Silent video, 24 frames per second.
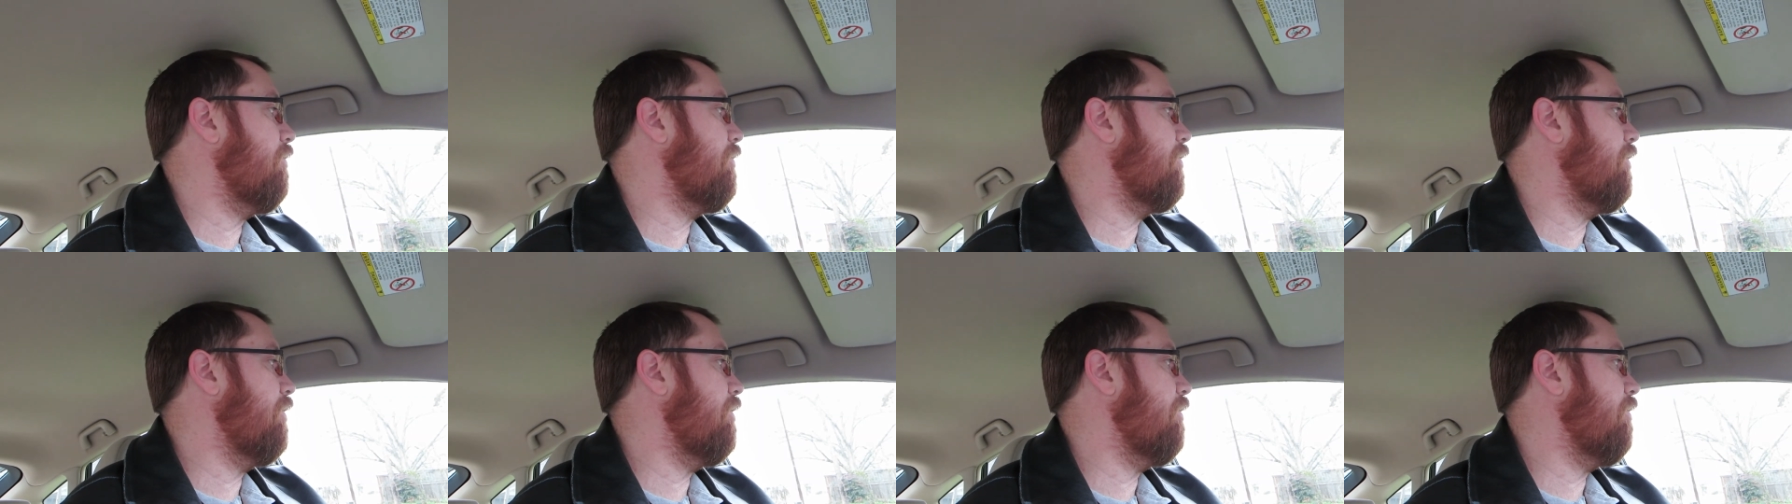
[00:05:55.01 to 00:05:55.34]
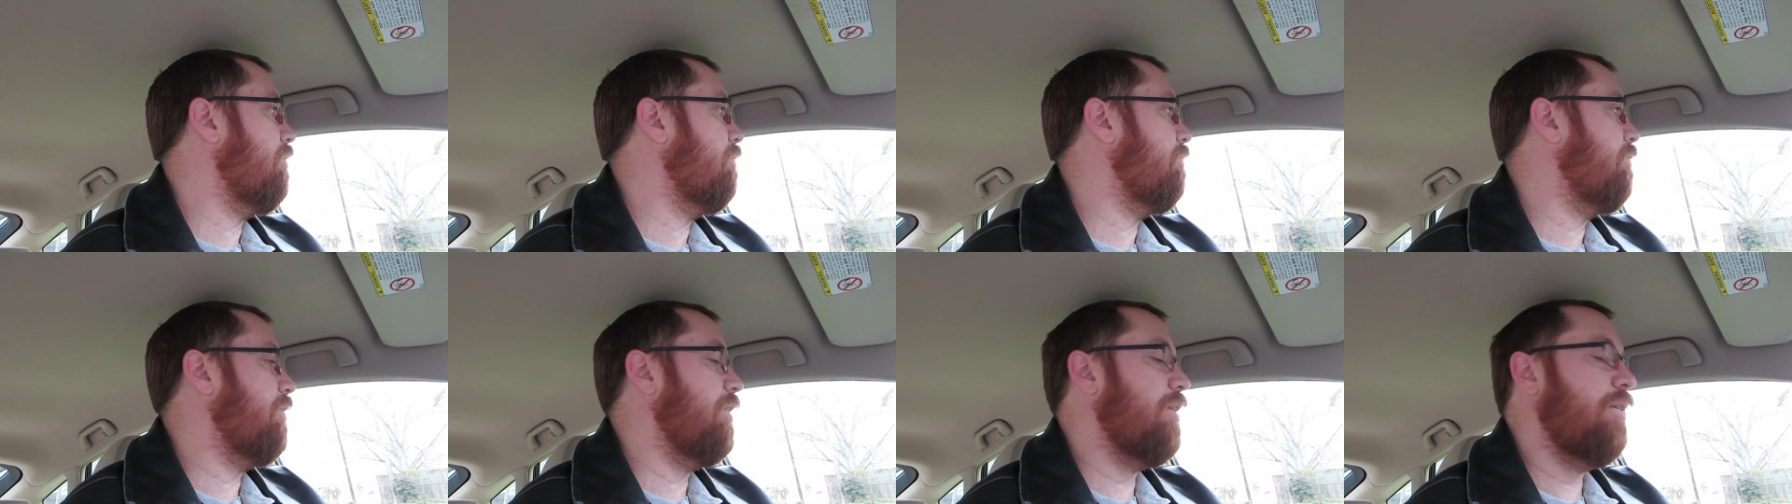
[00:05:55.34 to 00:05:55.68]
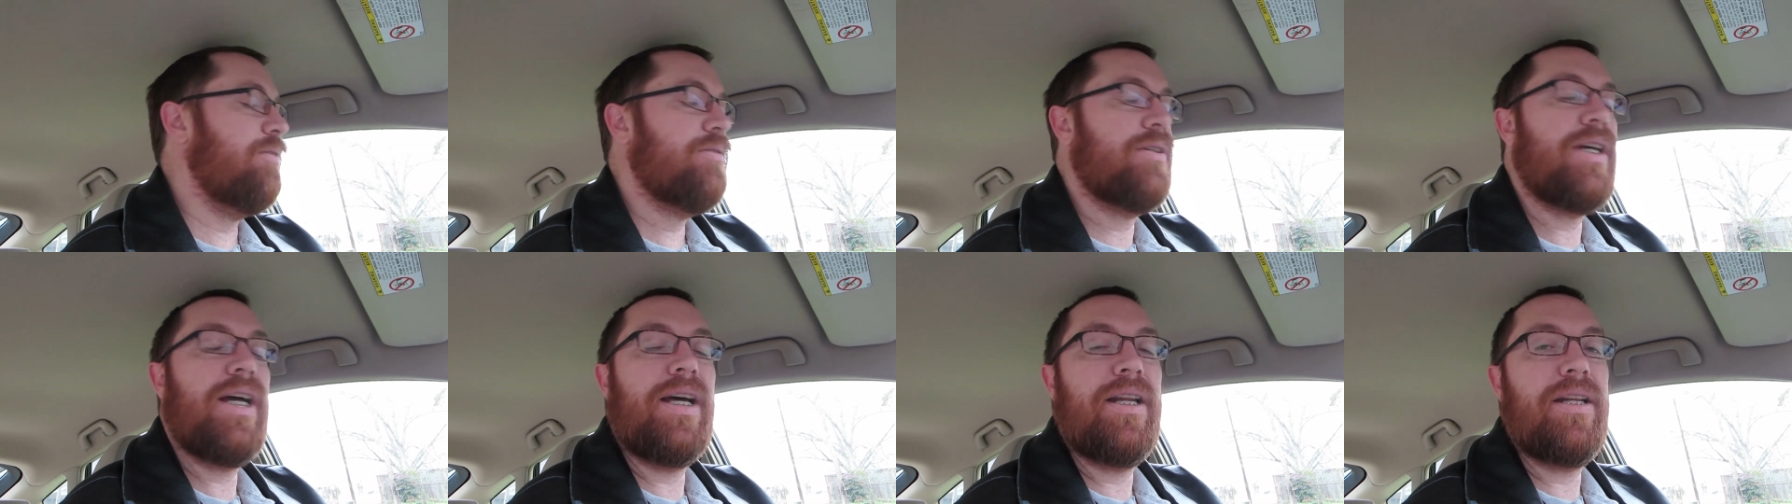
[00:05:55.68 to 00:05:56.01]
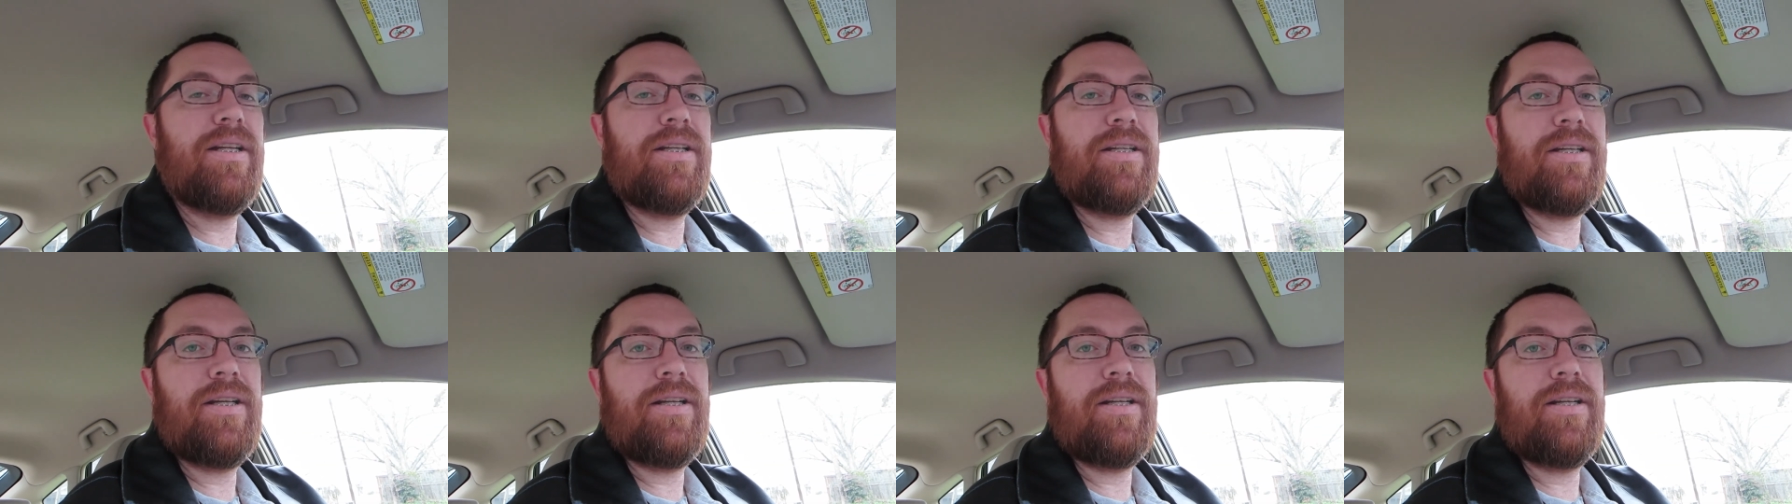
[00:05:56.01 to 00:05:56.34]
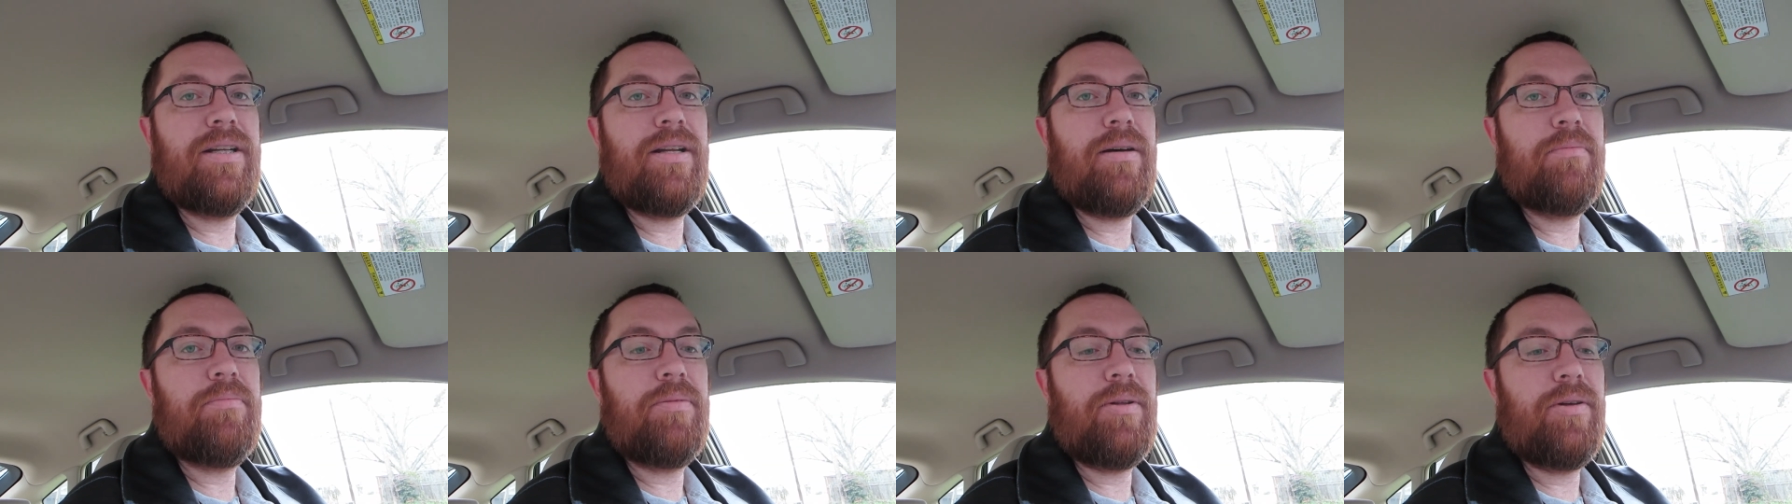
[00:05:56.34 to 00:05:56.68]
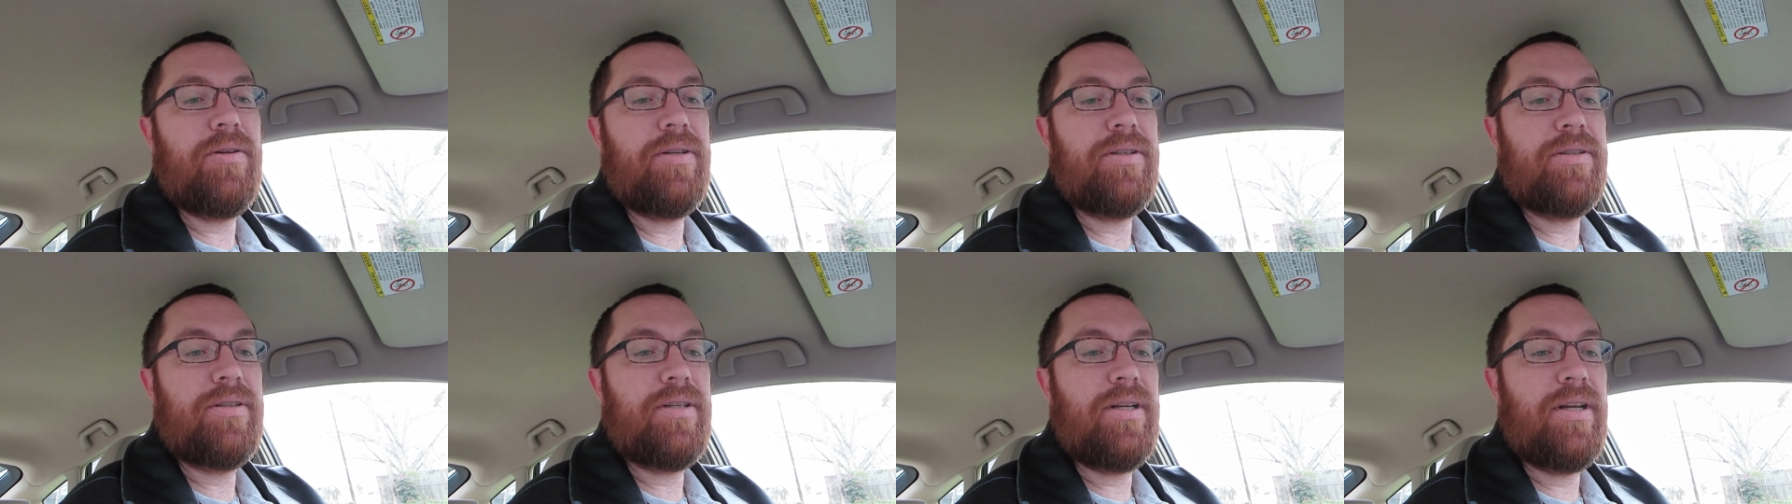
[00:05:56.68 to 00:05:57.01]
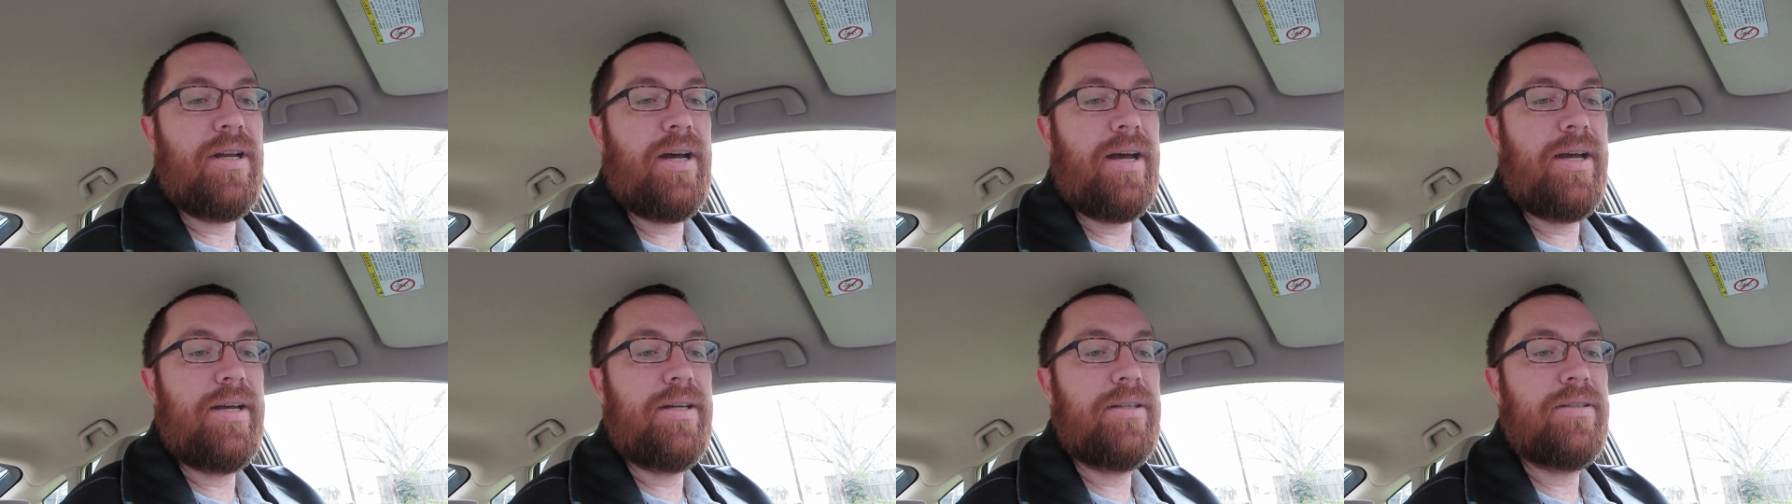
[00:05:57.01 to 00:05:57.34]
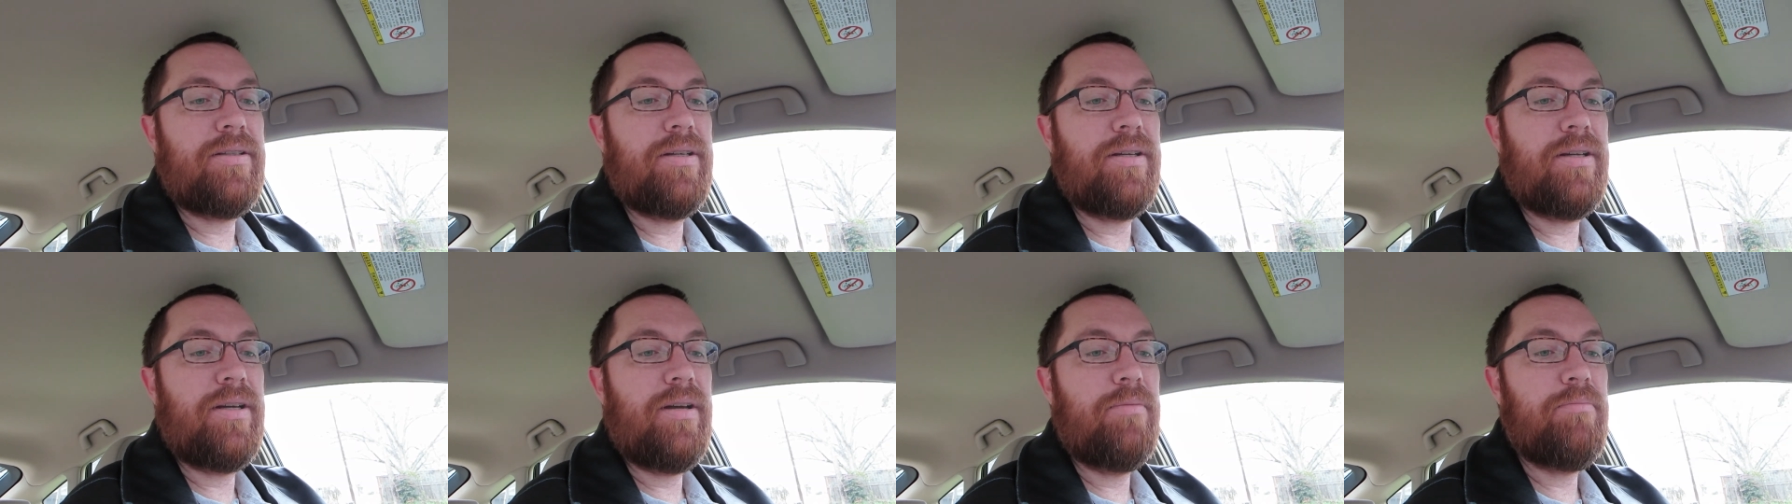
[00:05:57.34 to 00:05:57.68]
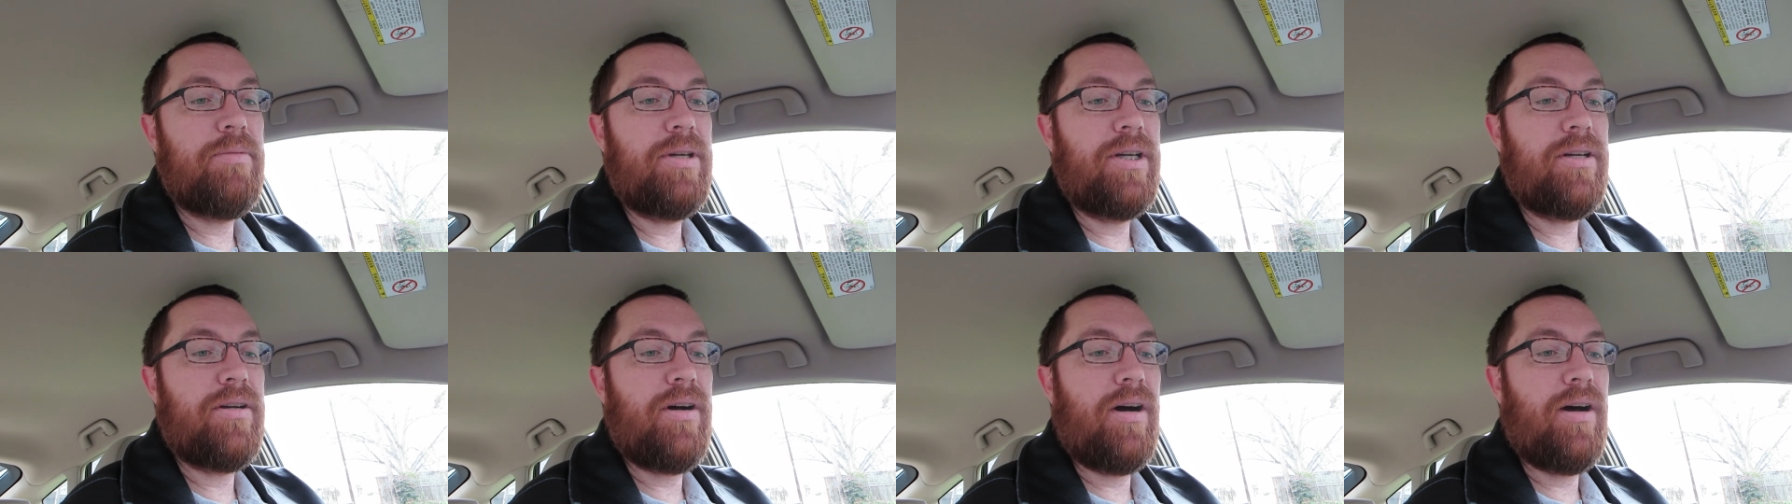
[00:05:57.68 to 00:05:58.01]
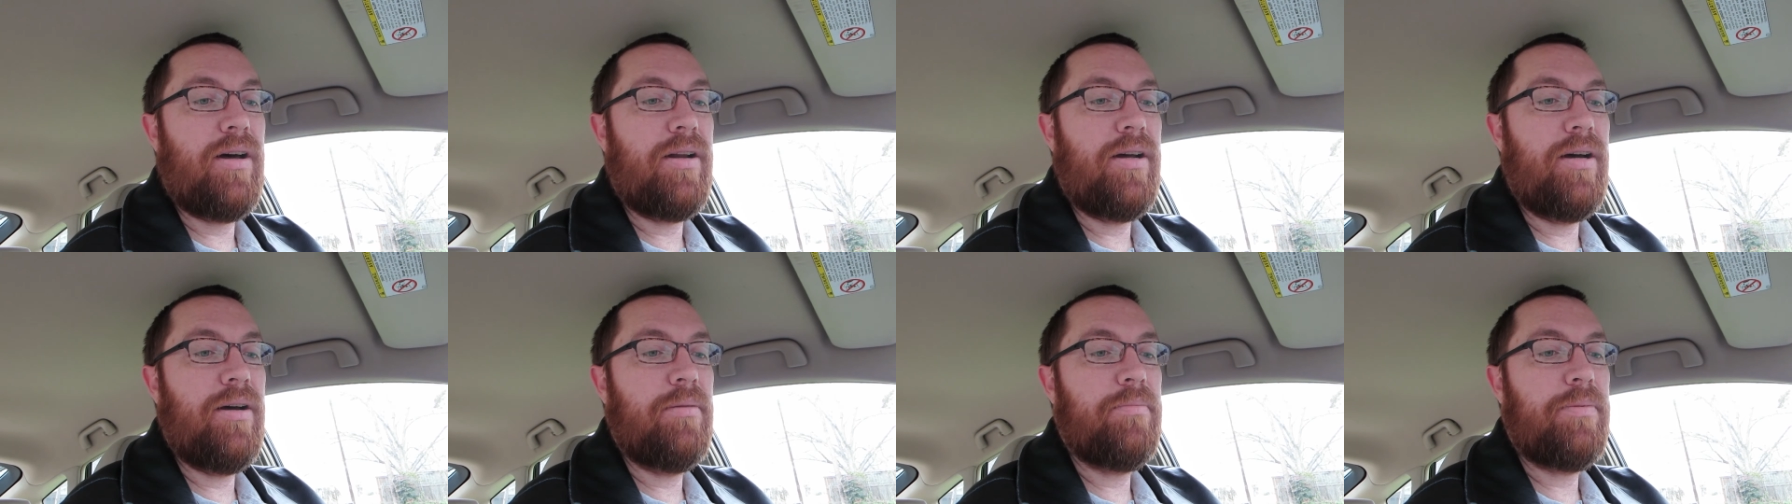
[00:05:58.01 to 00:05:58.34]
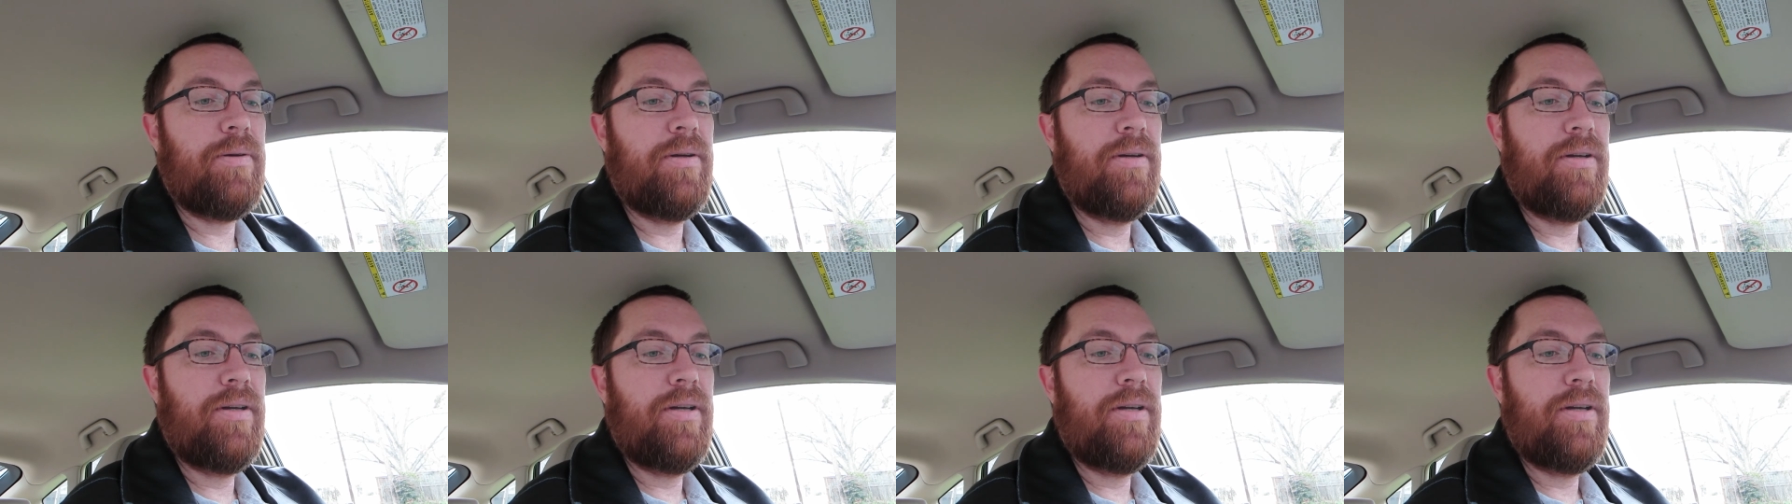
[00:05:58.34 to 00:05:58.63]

the videos edited and uploaded tonight and be caught up